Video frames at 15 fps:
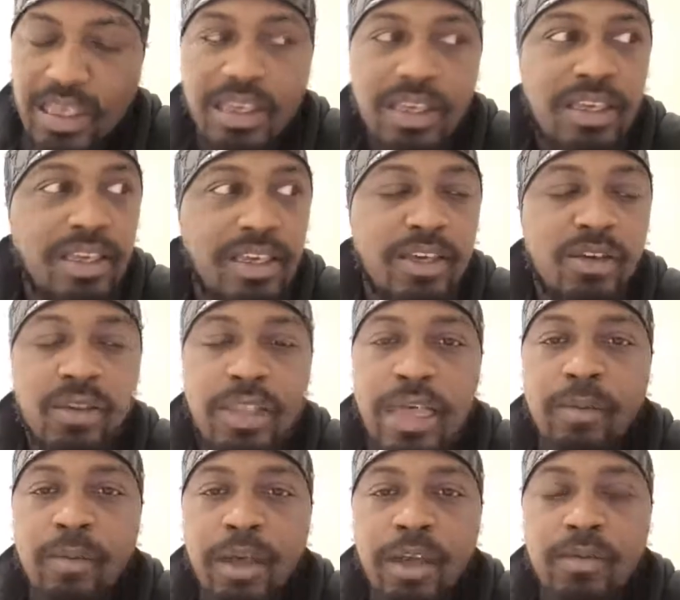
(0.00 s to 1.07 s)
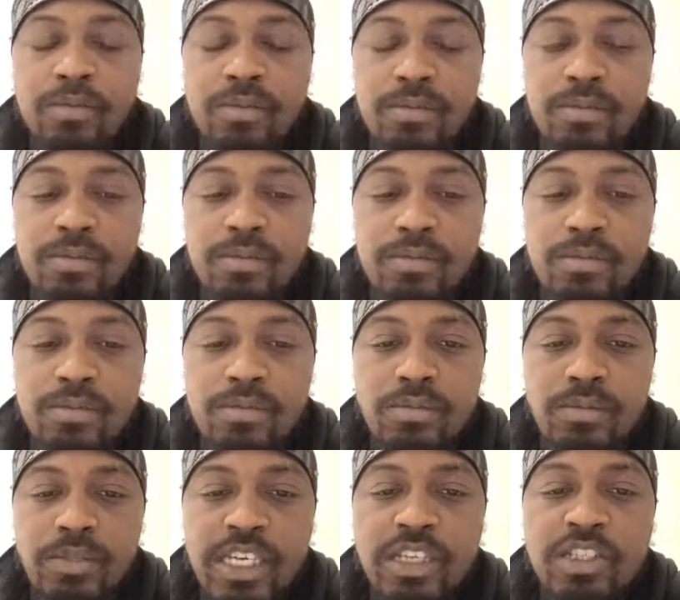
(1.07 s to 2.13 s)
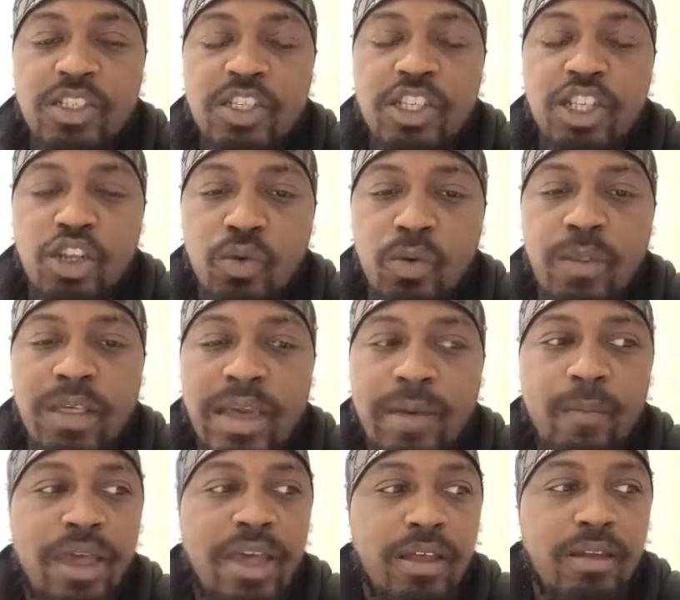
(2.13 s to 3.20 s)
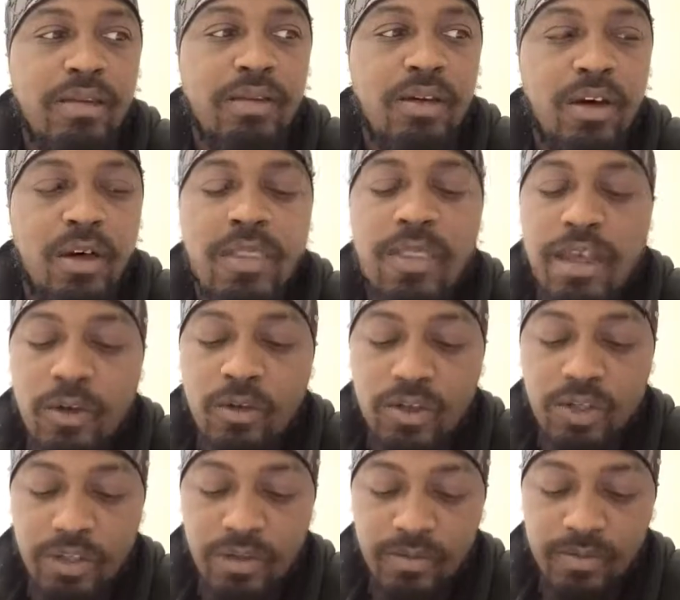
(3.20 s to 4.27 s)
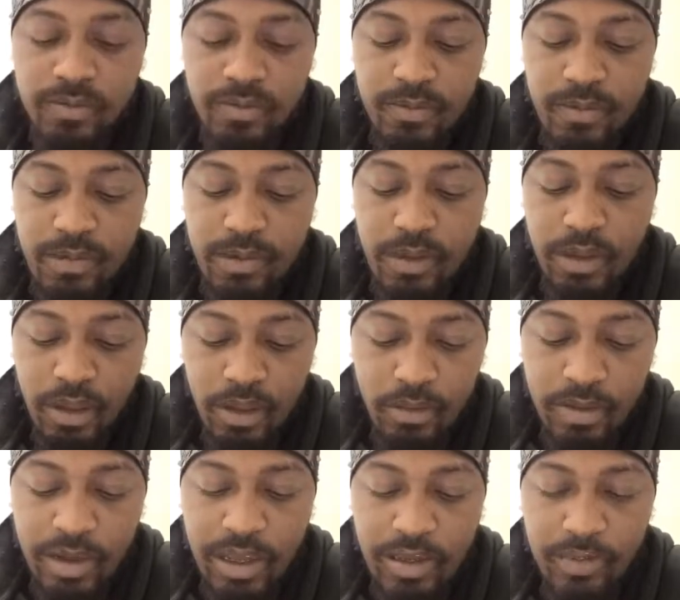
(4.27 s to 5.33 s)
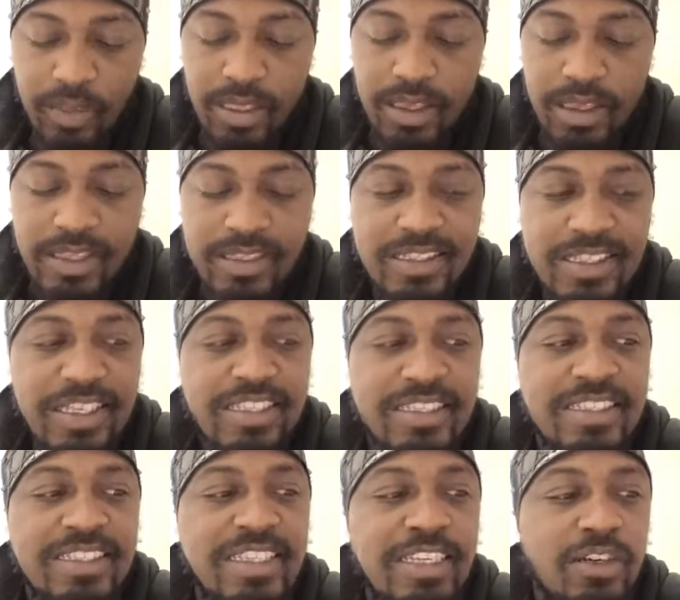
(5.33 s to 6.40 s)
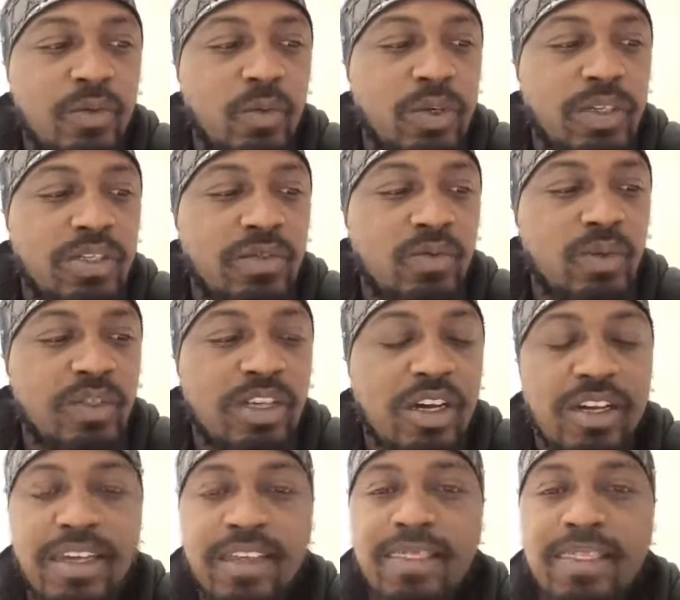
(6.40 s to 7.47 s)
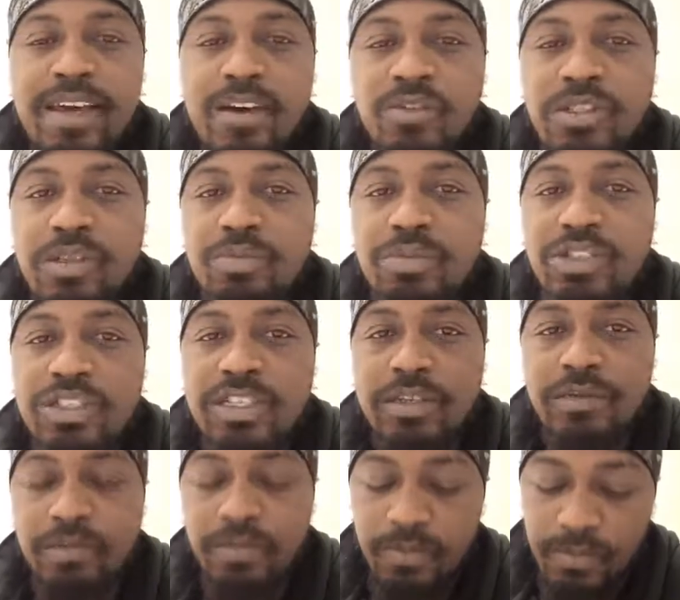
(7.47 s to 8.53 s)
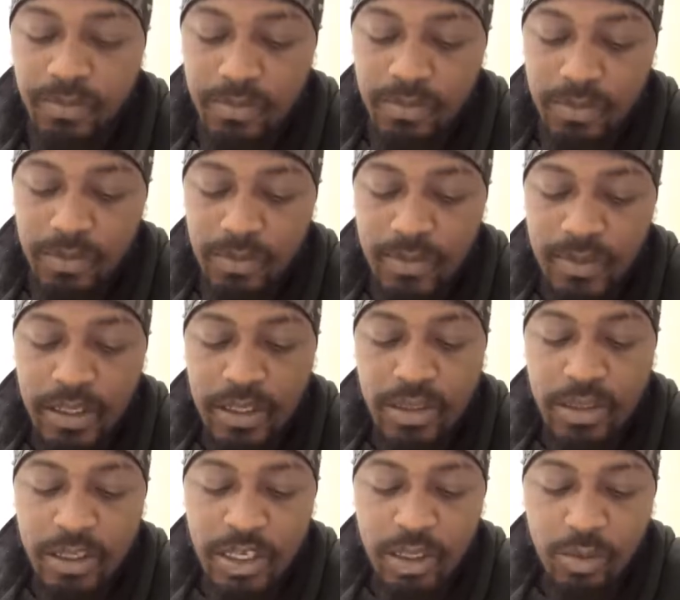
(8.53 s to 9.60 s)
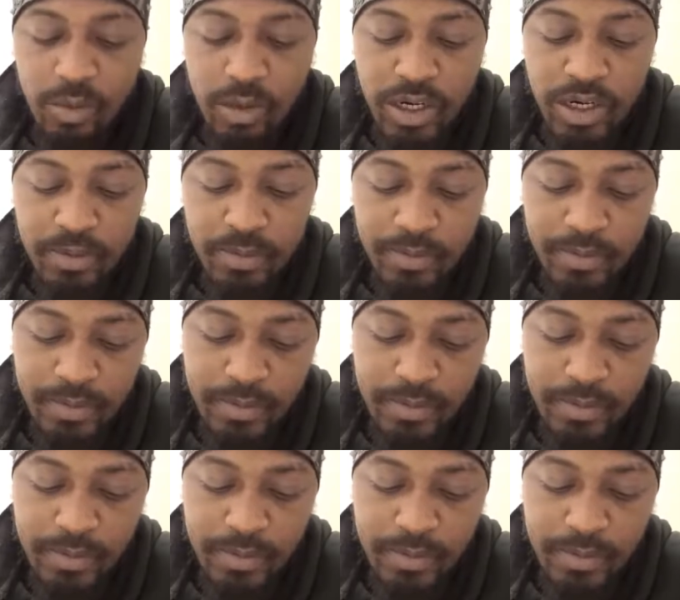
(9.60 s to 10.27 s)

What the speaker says: He killed that man. He slew that man on the altar, right? Because his zeal was on 1,000%. Keep reading.